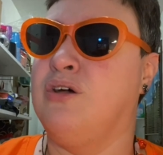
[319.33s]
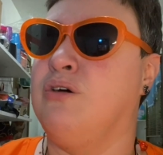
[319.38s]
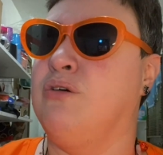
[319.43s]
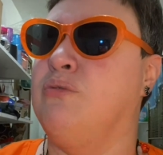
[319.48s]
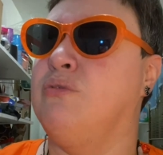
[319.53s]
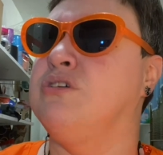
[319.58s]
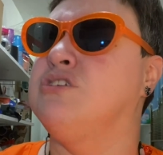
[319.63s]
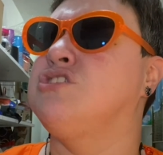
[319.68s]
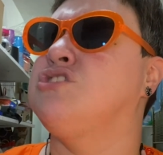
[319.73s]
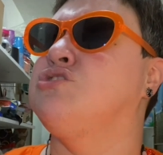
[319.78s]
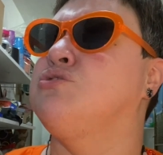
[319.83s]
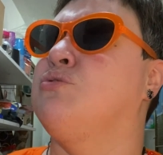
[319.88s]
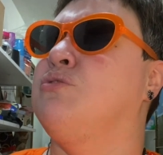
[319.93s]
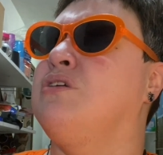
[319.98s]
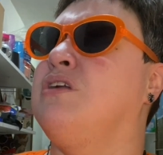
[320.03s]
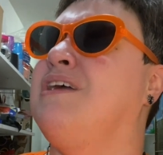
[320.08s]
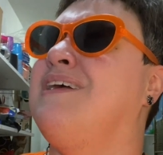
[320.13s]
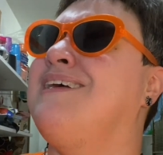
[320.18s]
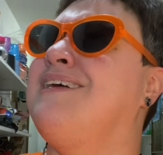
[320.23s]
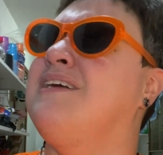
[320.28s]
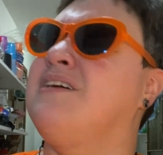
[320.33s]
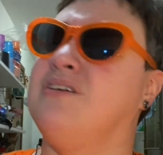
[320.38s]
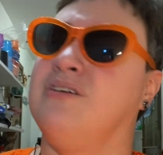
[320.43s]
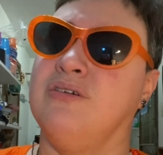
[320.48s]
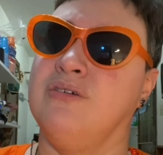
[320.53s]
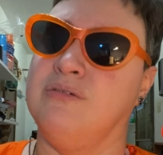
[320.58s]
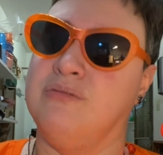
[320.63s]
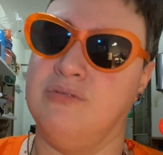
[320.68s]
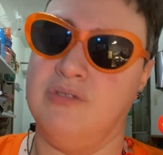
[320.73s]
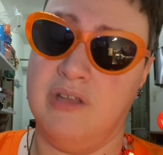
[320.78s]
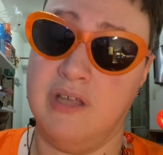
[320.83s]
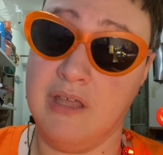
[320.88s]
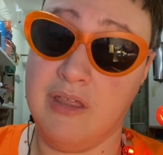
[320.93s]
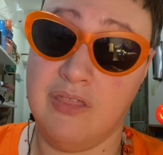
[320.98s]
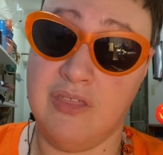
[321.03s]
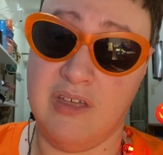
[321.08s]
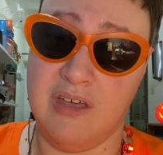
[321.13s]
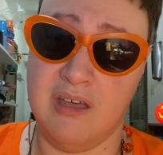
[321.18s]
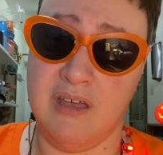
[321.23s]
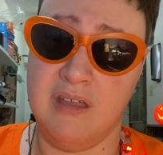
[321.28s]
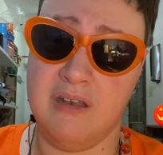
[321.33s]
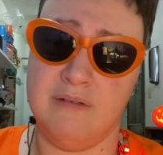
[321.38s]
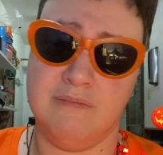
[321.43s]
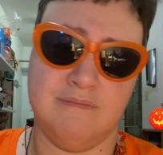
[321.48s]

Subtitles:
with short hair like that